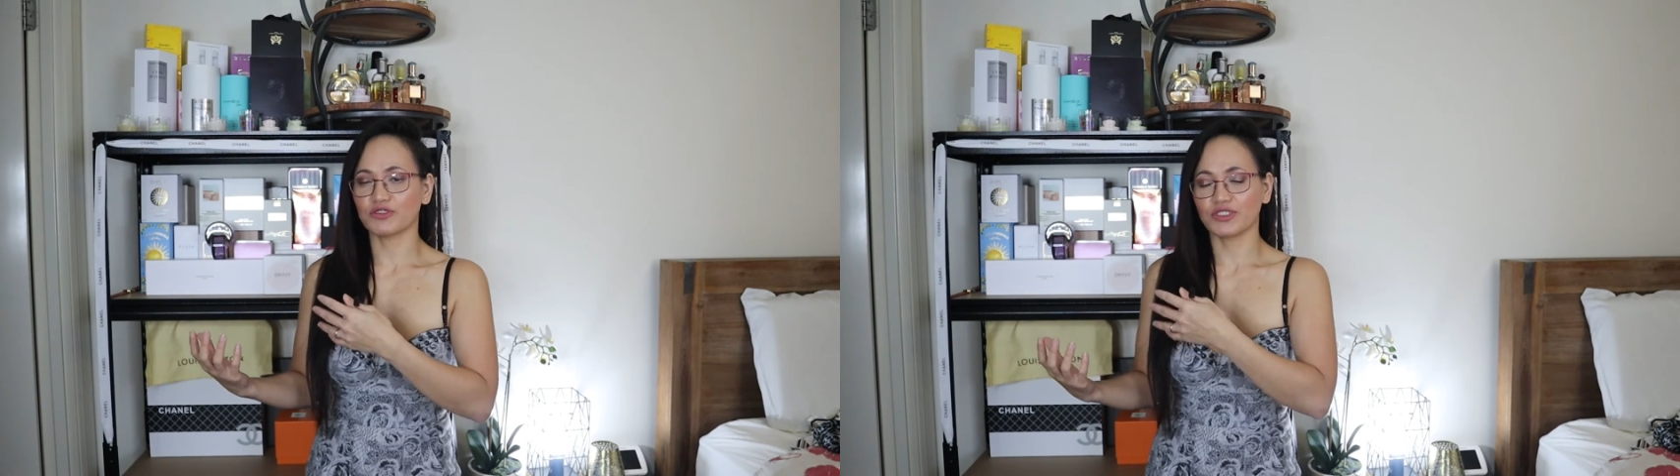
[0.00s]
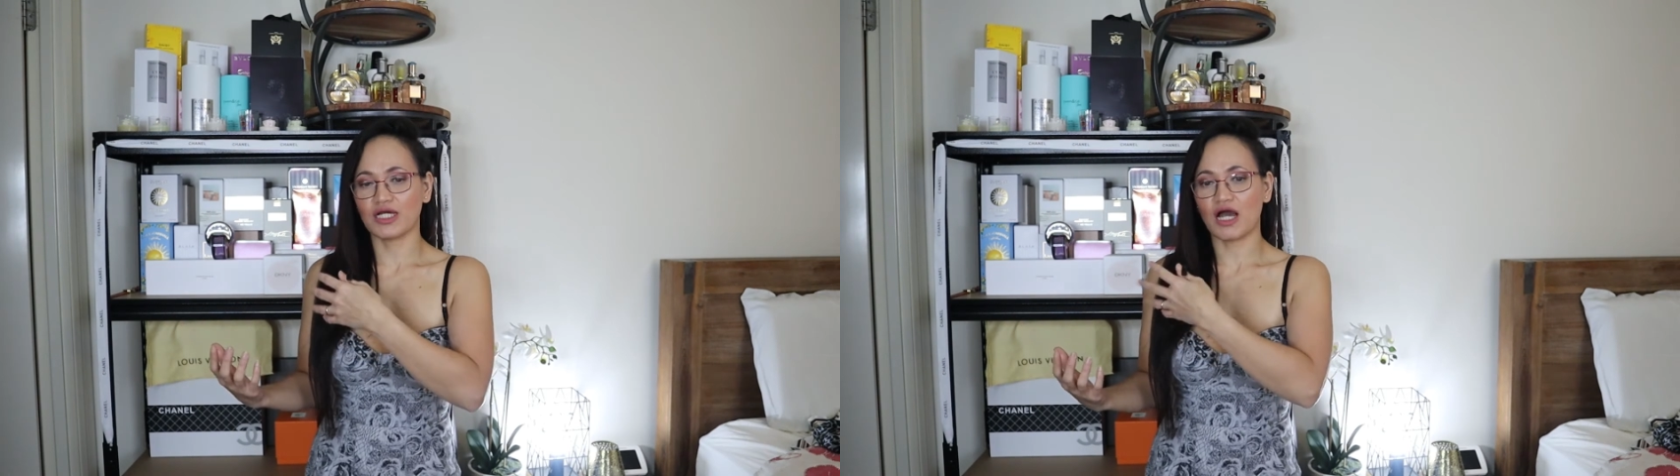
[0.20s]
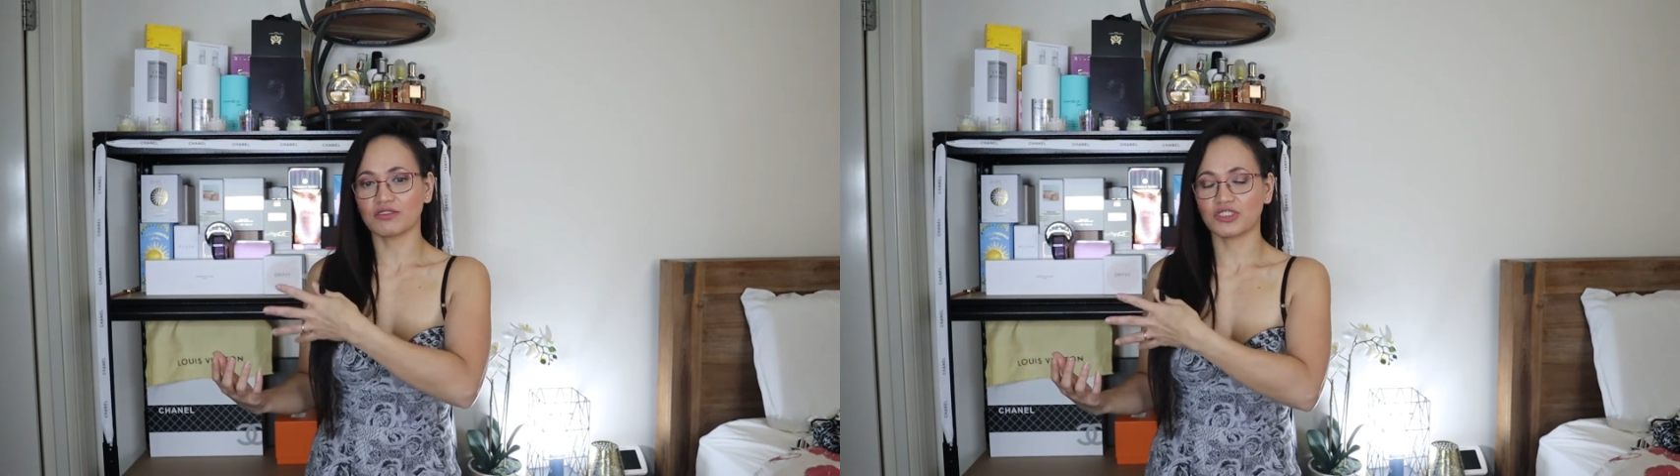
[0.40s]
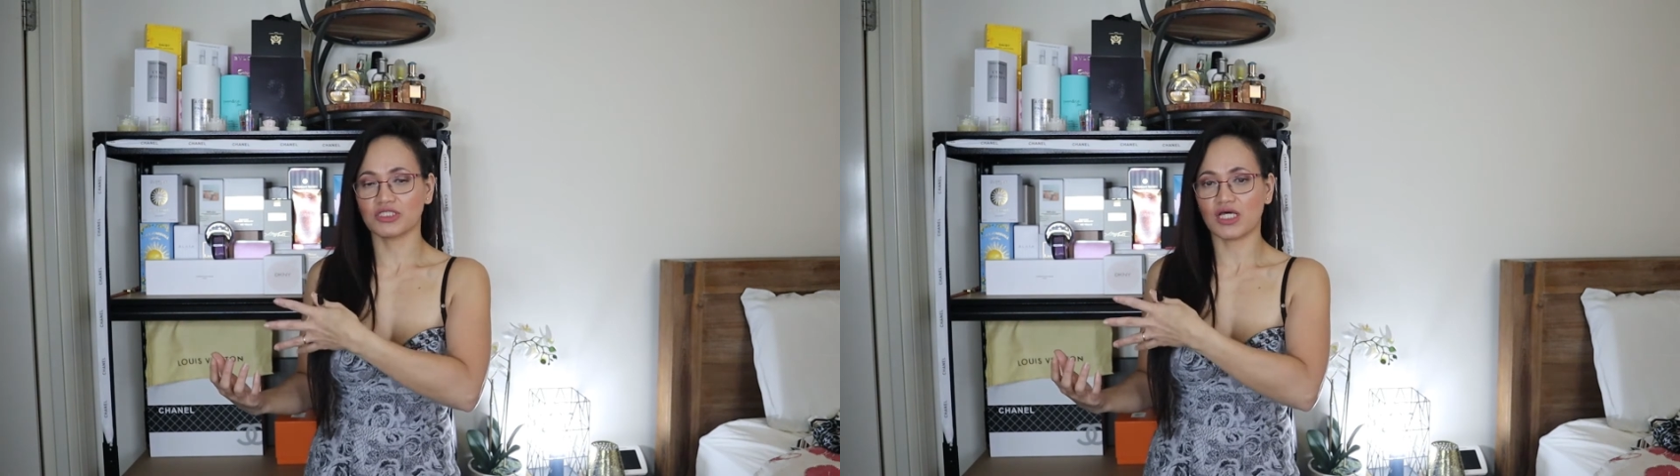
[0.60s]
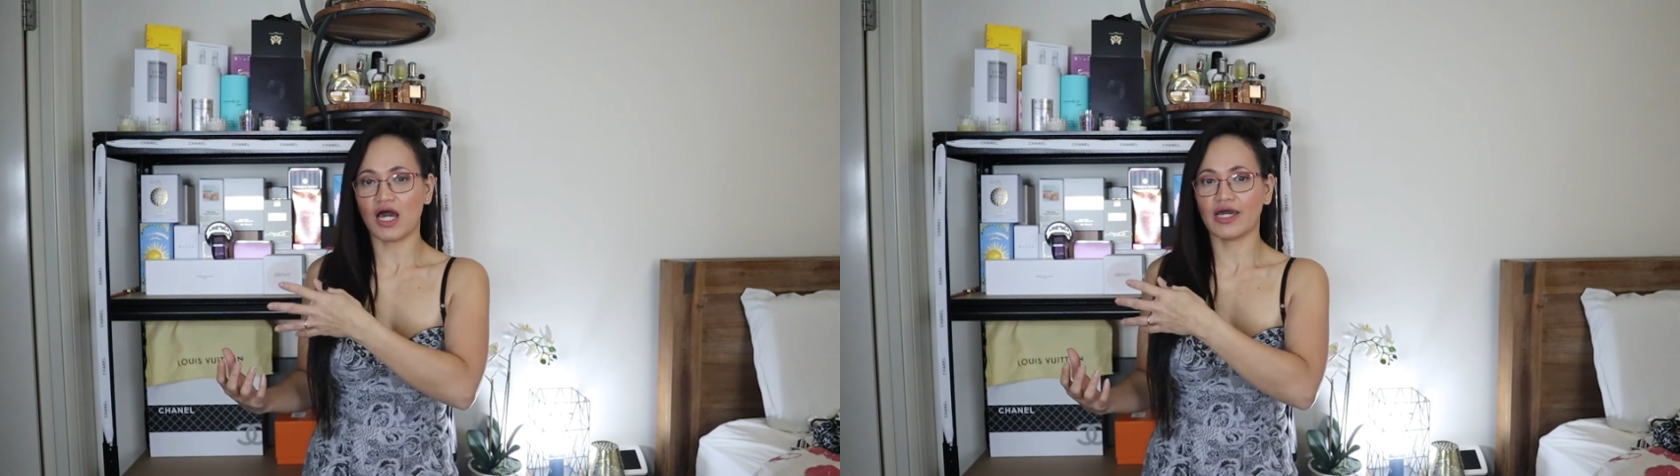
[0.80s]
or the
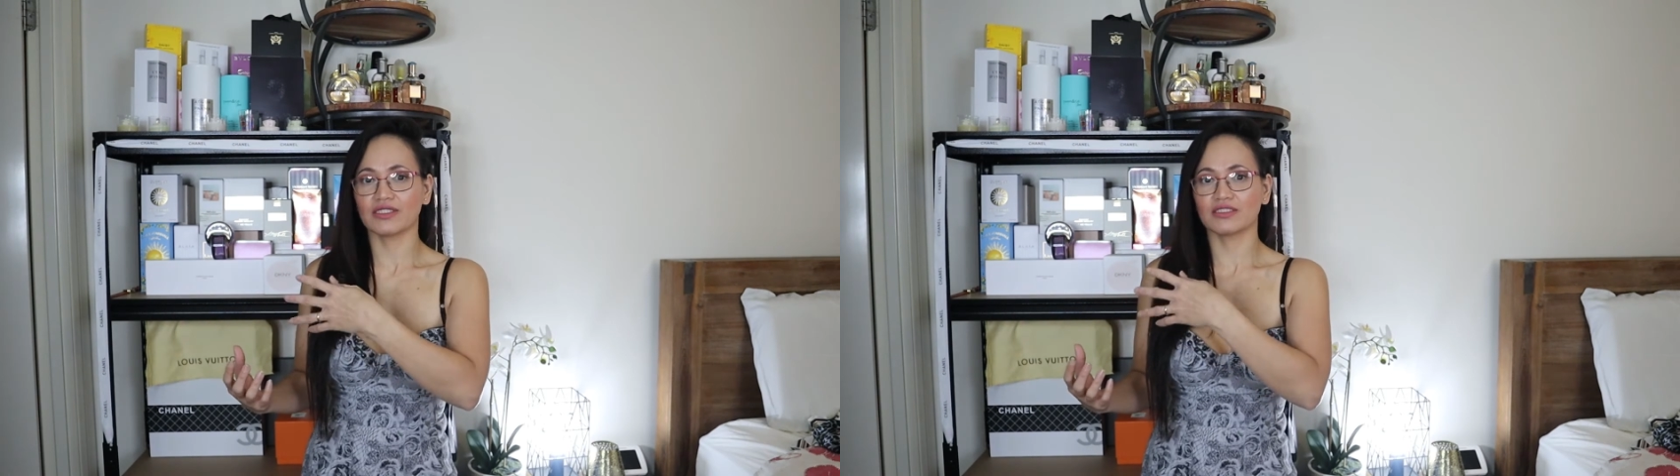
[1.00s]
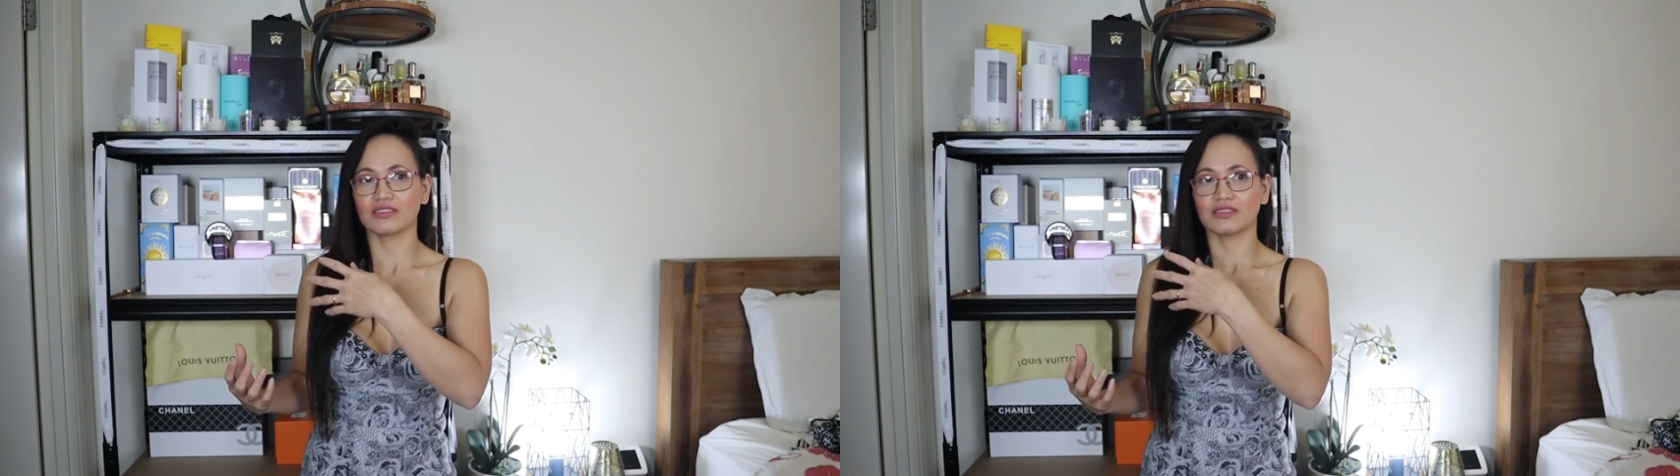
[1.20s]
countryside,